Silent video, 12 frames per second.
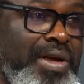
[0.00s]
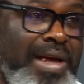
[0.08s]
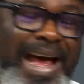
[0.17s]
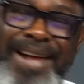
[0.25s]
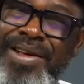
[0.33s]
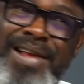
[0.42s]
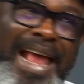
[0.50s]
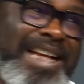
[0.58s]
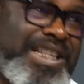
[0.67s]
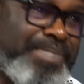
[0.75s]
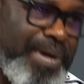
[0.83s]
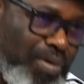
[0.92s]
I don't like
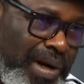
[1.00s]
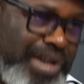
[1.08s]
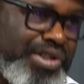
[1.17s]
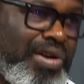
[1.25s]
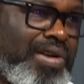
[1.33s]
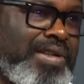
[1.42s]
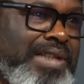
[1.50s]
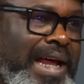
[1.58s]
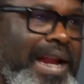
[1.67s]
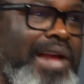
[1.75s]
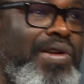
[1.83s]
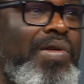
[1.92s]
speculations and I
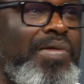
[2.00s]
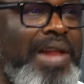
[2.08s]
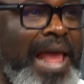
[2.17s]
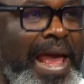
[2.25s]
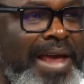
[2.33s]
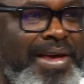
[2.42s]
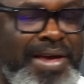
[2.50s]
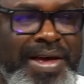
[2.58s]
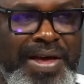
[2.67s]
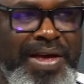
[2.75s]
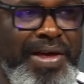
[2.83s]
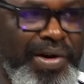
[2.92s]
don't like
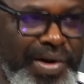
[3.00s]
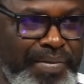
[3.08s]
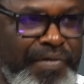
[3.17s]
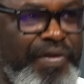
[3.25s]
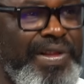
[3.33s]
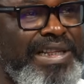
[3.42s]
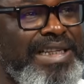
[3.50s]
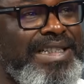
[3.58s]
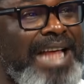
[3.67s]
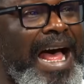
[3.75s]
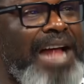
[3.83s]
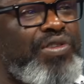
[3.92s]
removing things
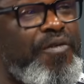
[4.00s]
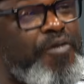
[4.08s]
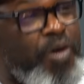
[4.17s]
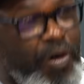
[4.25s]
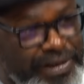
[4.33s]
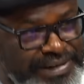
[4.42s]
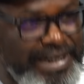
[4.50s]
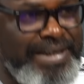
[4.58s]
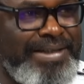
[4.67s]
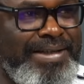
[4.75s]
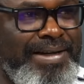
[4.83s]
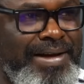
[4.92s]
out of
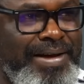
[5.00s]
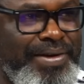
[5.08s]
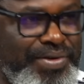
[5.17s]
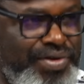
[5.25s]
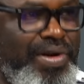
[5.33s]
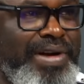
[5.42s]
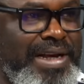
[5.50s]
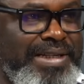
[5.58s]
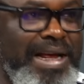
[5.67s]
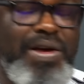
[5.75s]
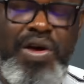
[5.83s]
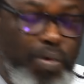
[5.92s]
context. You understand?
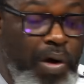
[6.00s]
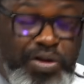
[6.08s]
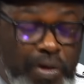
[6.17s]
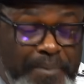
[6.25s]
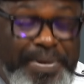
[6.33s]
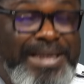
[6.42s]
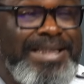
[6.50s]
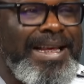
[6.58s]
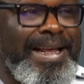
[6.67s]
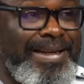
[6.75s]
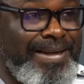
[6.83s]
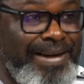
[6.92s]
What Obi
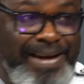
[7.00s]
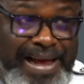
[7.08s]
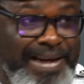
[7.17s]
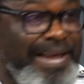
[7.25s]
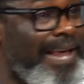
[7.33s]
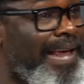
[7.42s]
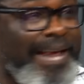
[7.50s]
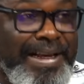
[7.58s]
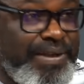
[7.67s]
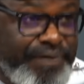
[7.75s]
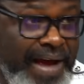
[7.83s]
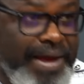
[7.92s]
said clearly is
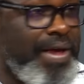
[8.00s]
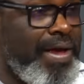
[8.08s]
fine.